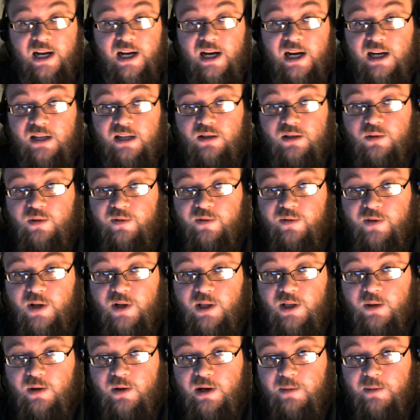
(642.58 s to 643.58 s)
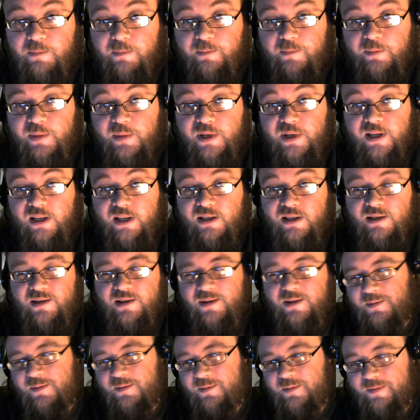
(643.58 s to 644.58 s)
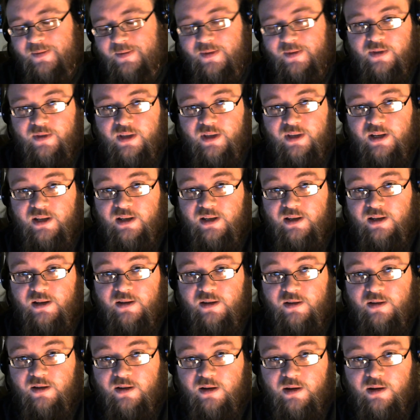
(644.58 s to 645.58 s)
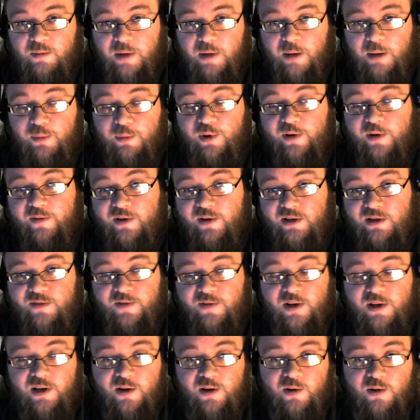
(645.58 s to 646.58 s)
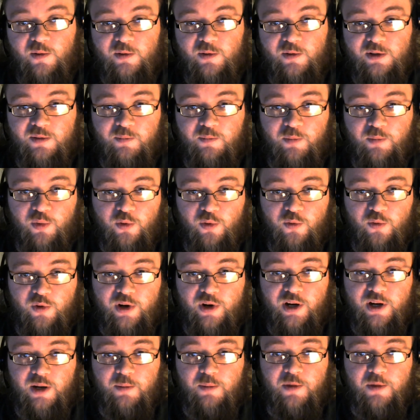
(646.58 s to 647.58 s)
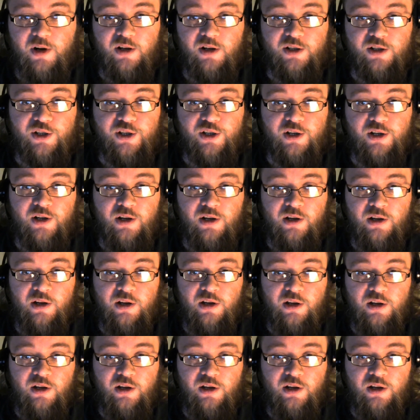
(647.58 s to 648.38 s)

not do a follow-up because my previous video was pretty much